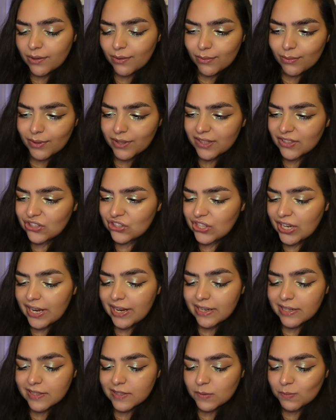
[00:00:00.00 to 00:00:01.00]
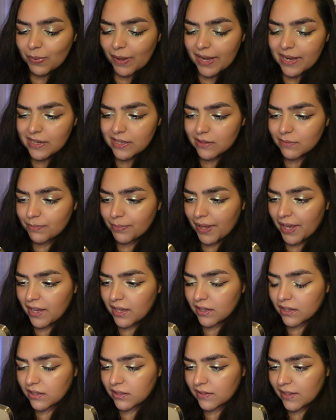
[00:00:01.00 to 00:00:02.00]
What shade is Paid in
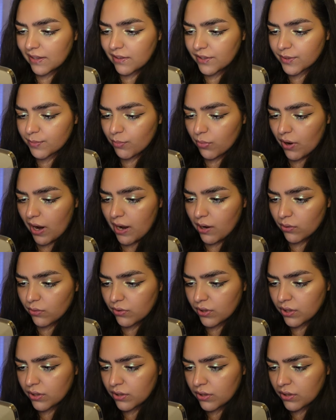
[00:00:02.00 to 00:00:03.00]
Pink? That looks brown.